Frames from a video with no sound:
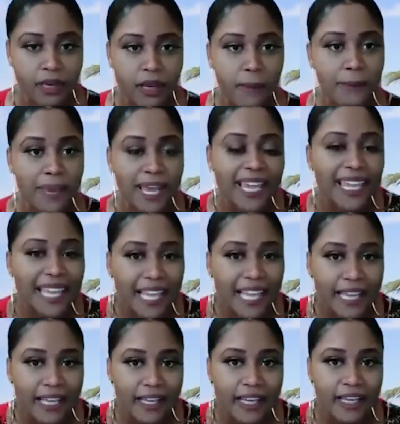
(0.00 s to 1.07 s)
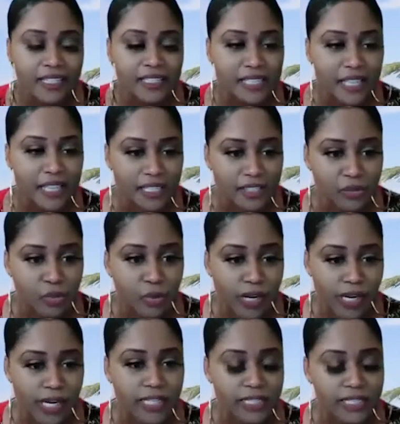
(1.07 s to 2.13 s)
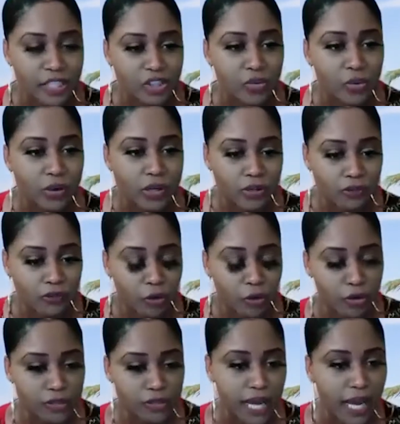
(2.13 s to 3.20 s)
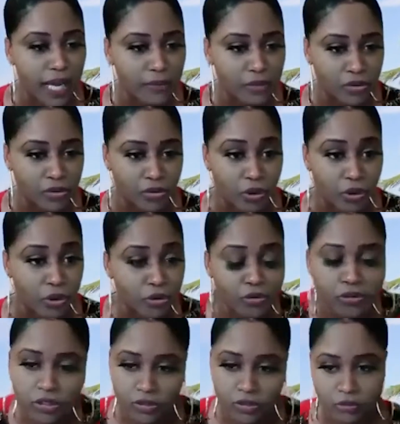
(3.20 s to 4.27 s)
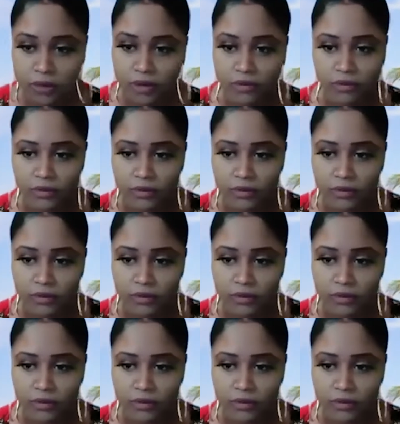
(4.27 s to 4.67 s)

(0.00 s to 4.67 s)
picking, in a sense, what it is that you want to devote your time to, or do you just do both?